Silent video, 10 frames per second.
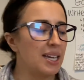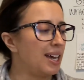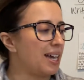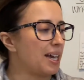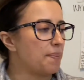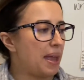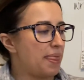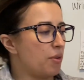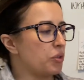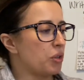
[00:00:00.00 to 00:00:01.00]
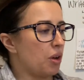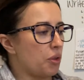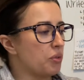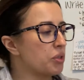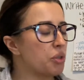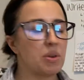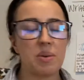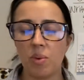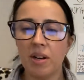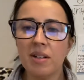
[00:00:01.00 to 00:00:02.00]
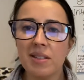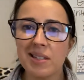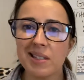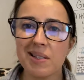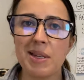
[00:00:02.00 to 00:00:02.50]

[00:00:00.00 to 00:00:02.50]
And those three words,